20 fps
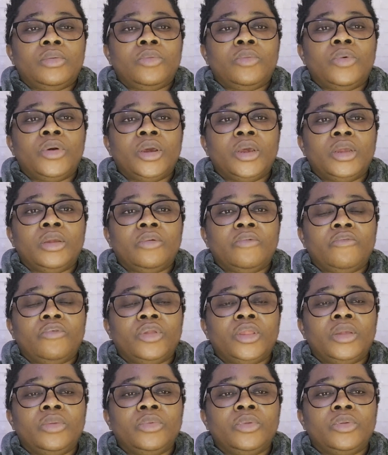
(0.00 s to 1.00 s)
where for
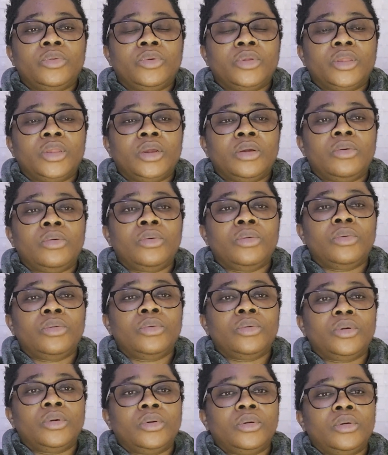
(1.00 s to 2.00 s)
them to
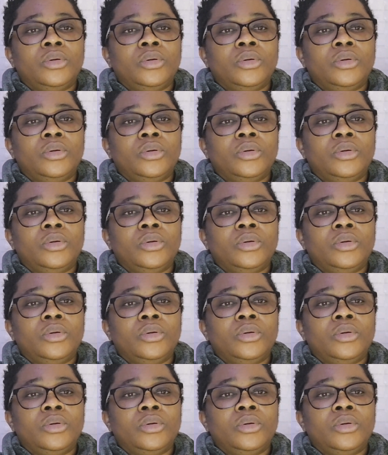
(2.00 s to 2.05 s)
undergo